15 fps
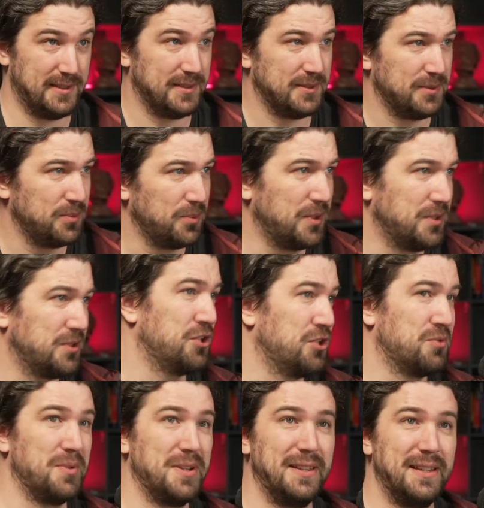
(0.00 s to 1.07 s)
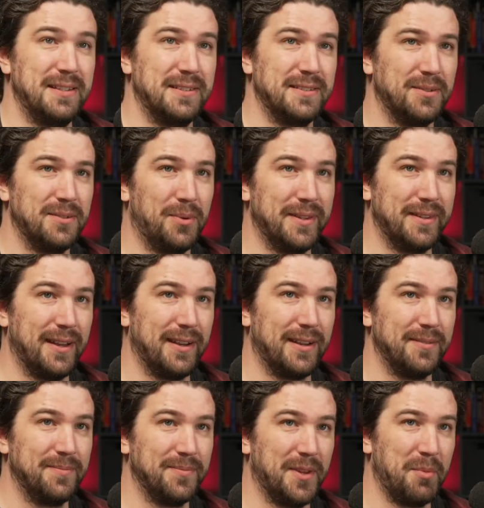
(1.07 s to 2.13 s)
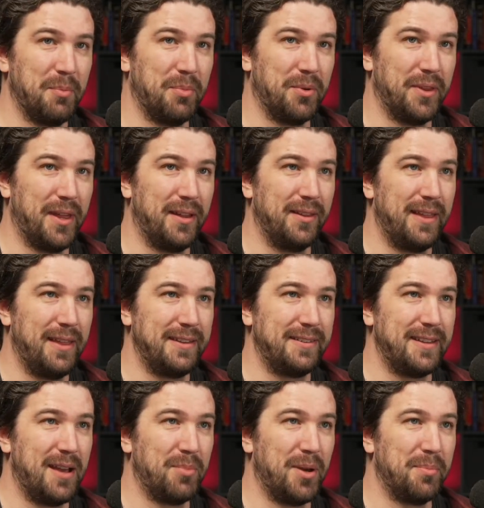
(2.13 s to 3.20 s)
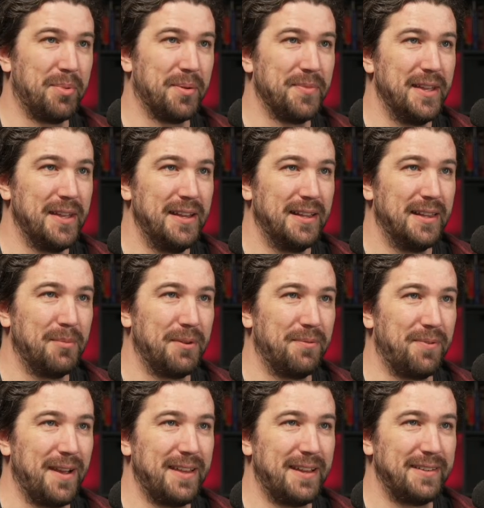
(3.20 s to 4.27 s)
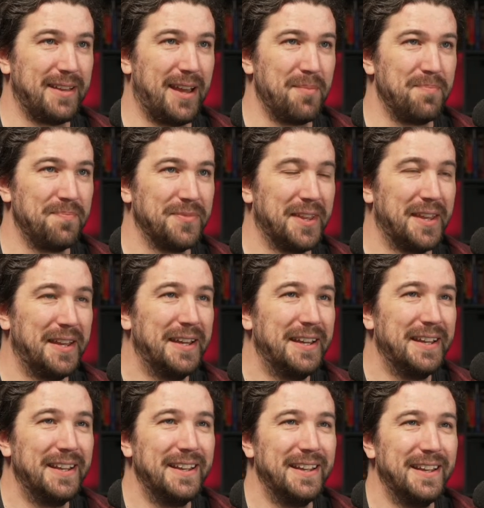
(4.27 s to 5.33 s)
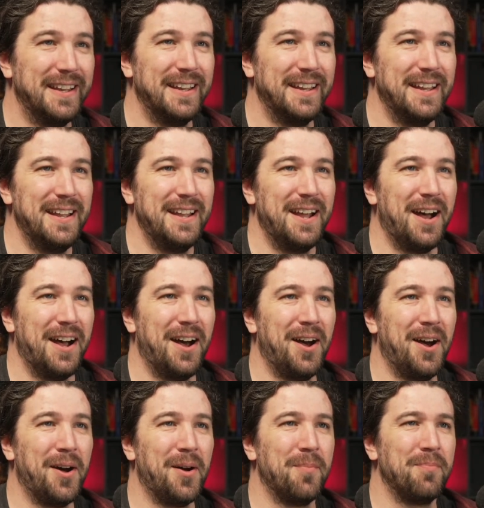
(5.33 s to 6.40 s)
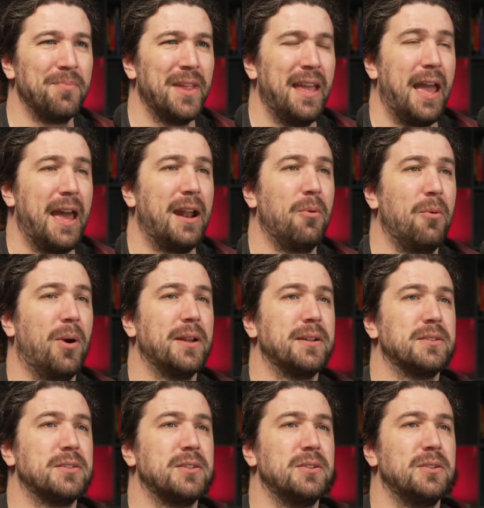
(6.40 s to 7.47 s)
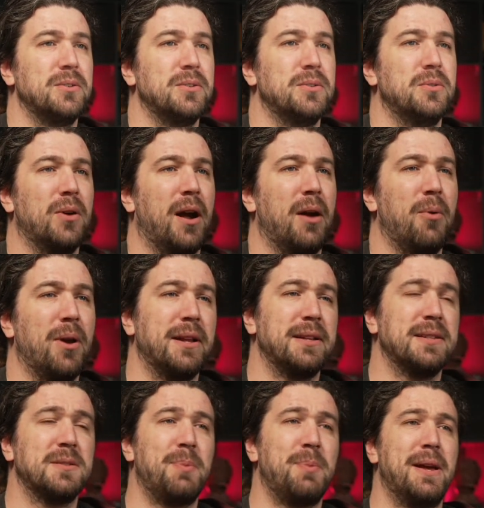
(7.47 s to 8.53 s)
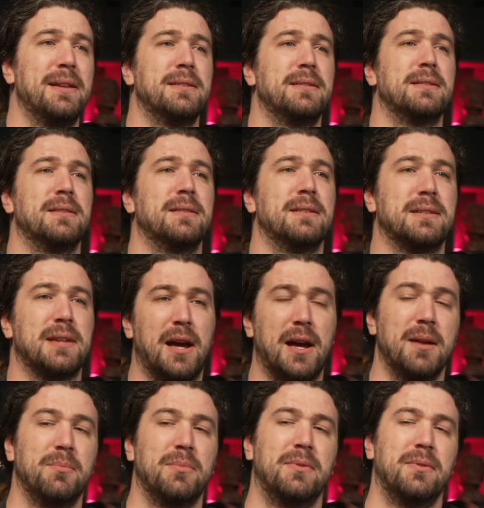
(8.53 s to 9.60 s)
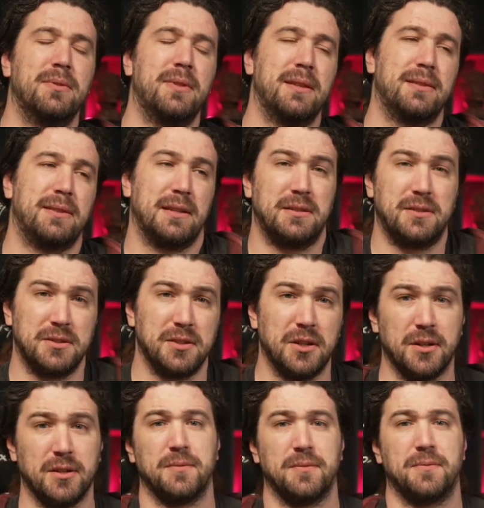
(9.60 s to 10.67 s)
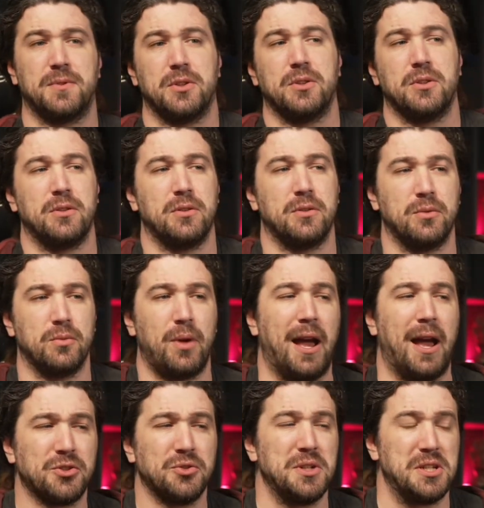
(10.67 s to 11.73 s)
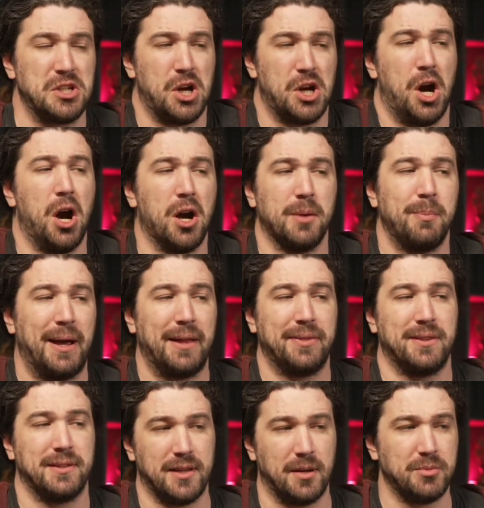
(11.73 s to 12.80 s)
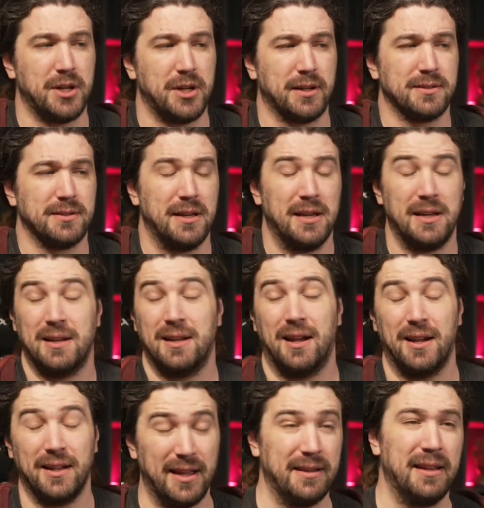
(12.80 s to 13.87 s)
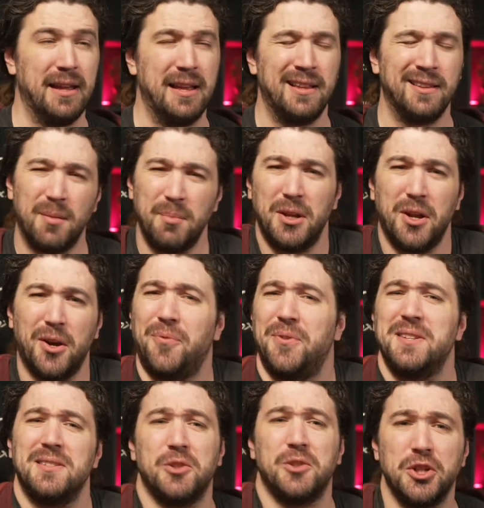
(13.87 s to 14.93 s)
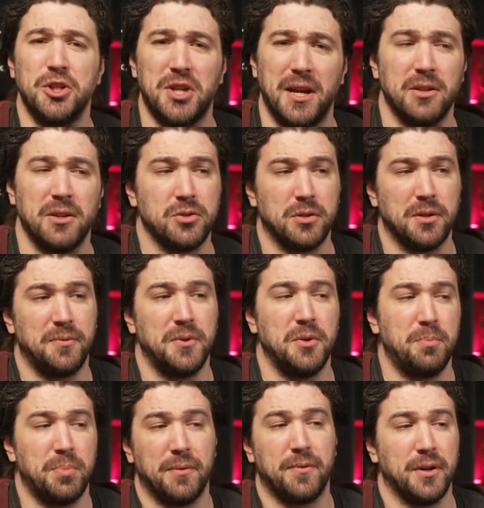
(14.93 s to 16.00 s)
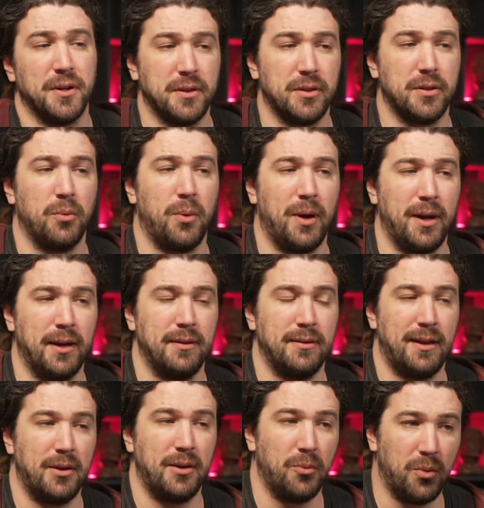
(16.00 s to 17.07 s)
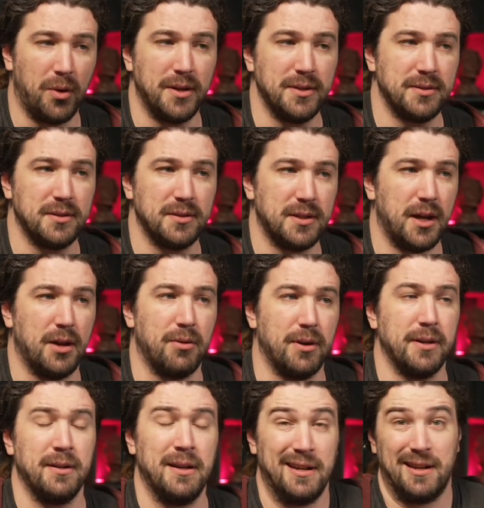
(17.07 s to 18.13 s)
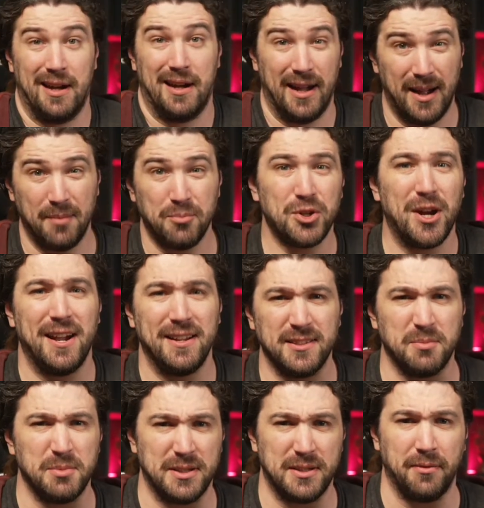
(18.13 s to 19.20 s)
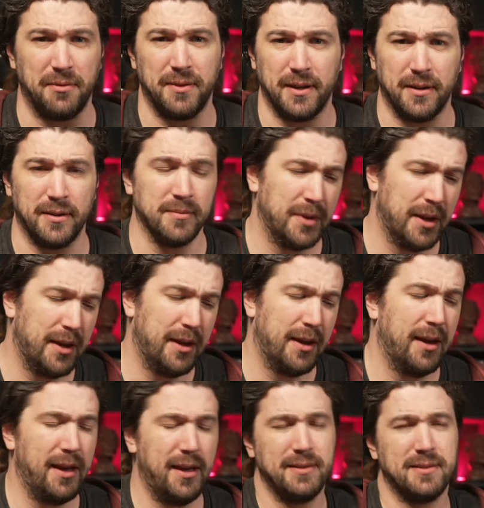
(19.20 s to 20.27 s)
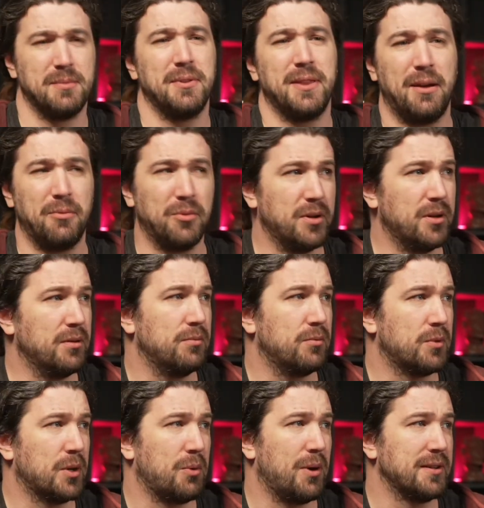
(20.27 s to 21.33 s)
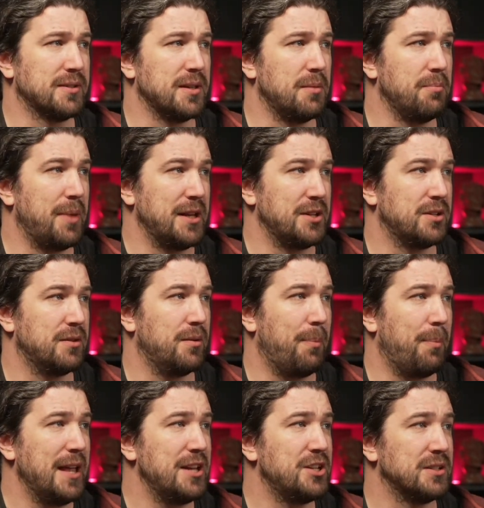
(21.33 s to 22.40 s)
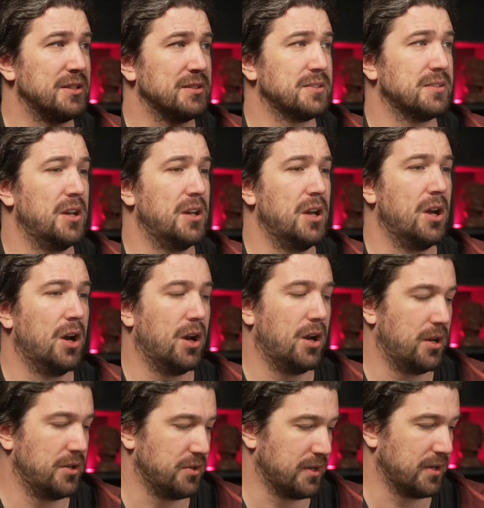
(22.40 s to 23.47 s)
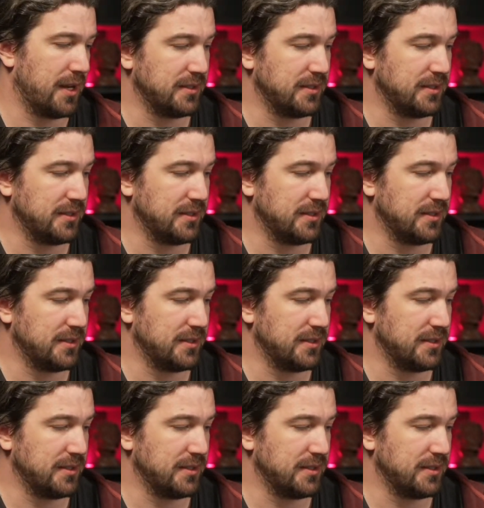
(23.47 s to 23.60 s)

was just released. 1 second. Let me pull that tab up. Let me find that tab. And I want to spend the time that they deserve to actually talk about the subjects. Again, let me know if this is a good change or if you prefer it the way that it was going. I'm trying some stuff here, and some of that will require some patience on your guys'